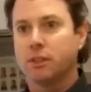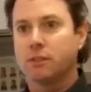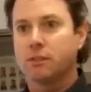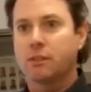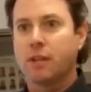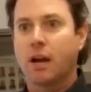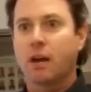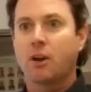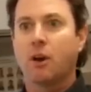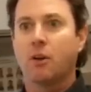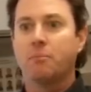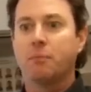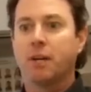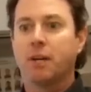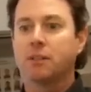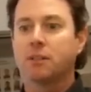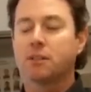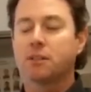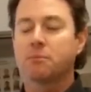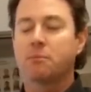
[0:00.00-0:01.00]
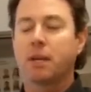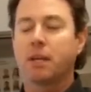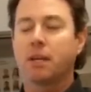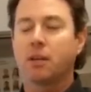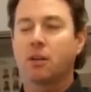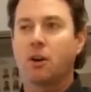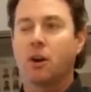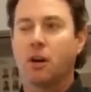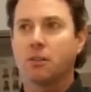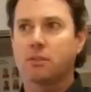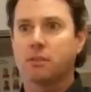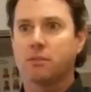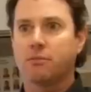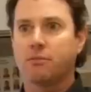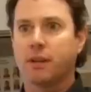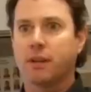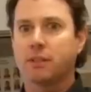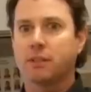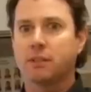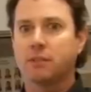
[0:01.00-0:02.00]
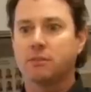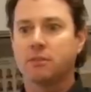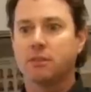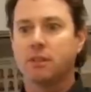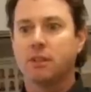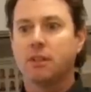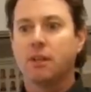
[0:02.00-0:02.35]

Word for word: It's not it doesn't make it cost effective.